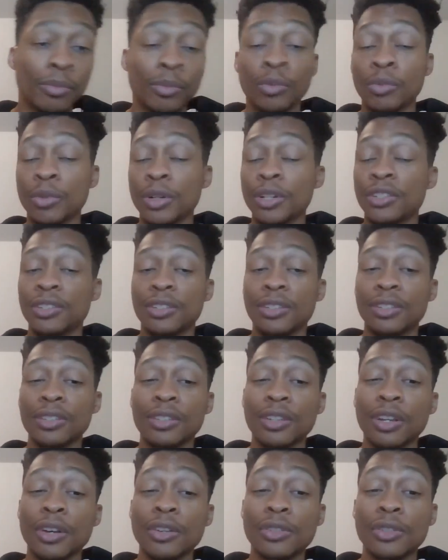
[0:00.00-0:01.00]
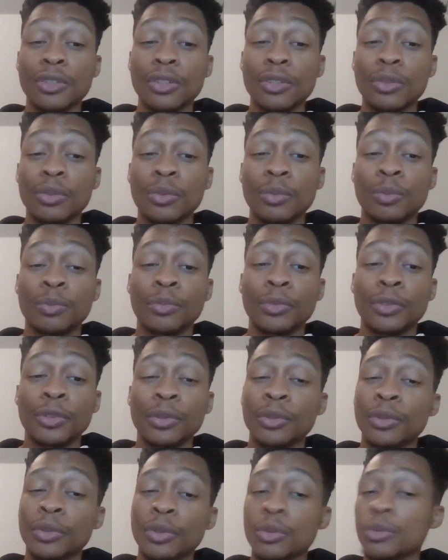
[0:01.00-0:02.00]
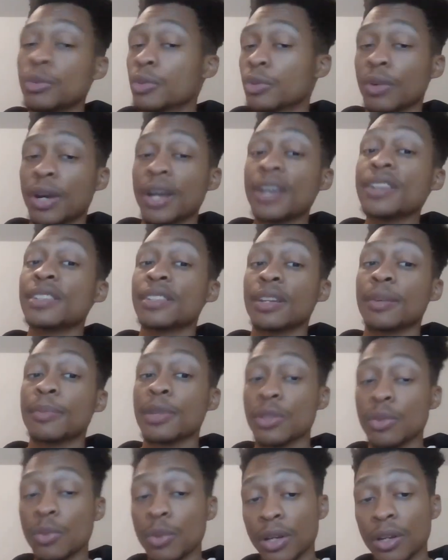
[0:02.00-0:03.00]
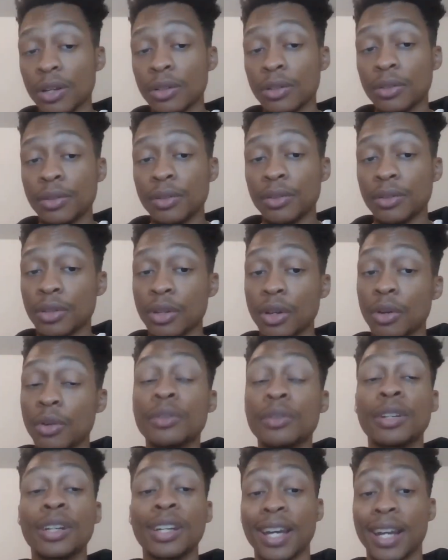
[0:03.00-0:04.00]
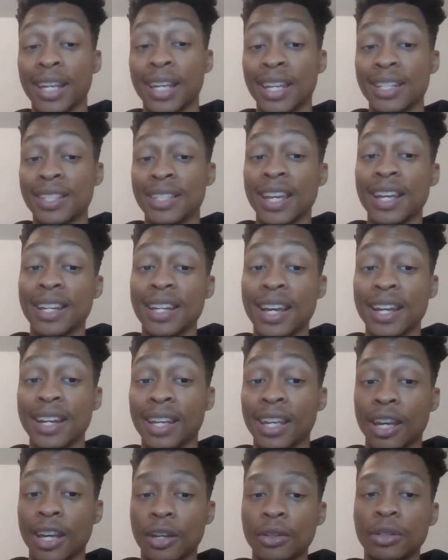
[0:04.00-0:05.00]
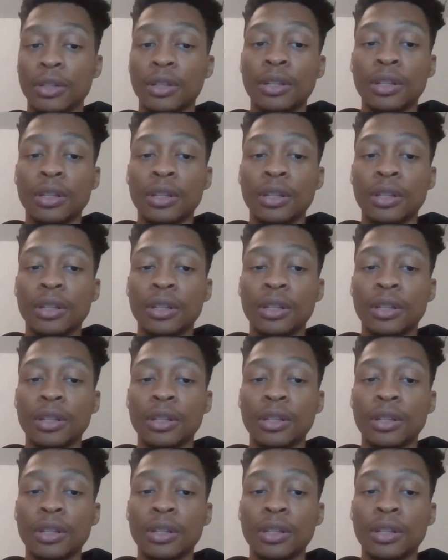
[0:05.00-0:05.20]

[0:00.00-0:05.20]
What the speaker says: which is also who's raising them as well. So got to take that into account.